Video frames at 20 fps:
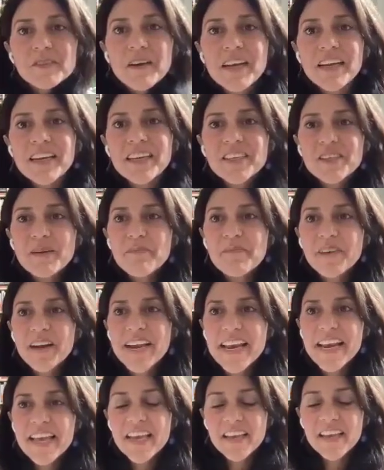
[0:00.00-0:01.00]
So I'm going to jump
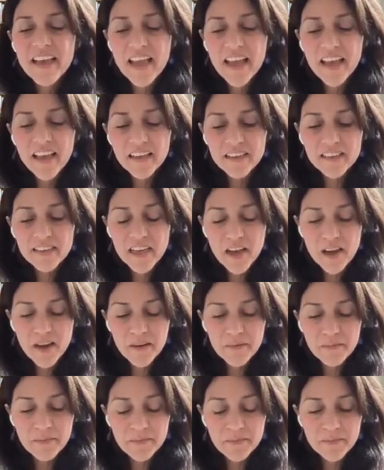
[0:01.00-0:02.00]
right in
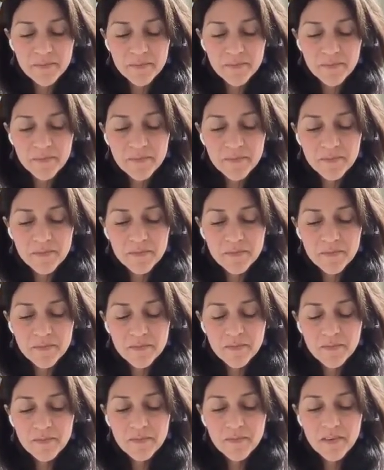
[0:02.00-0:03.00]
and
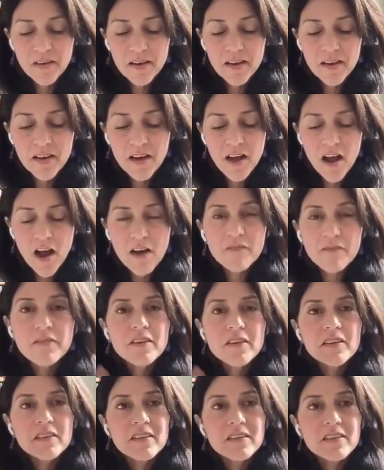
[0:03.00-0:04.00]

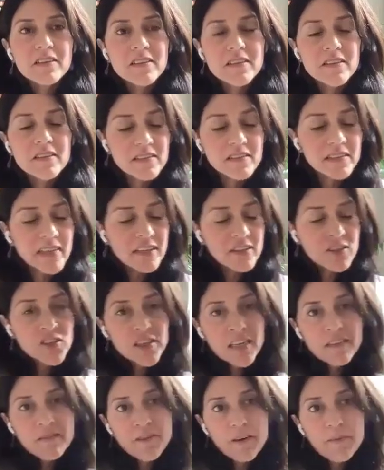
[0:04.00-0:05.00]
offer a little
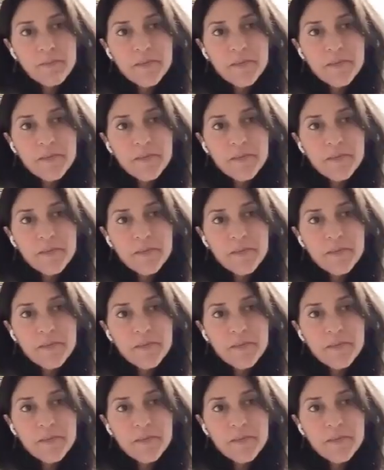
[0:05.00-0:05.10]
section